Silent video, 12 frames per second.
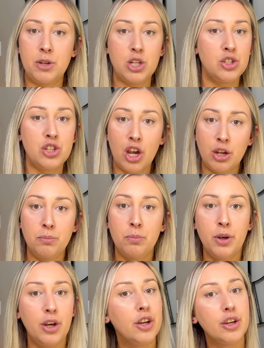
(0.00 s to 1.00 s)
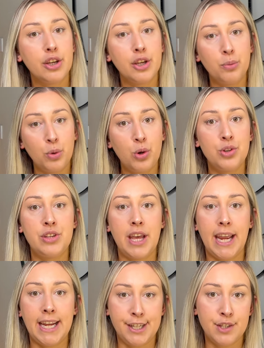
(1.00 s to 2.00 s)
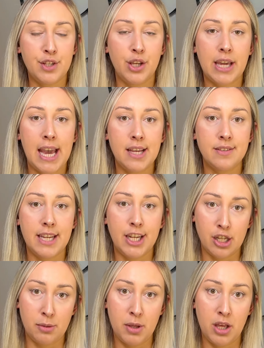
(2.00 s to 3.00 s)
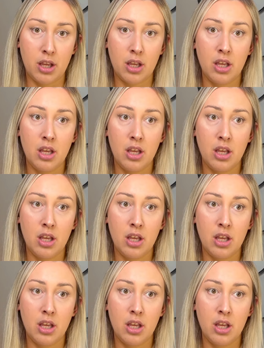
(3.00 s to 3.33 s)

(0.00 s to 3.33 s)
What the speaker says: you don't put your water in your suitcase in your boot?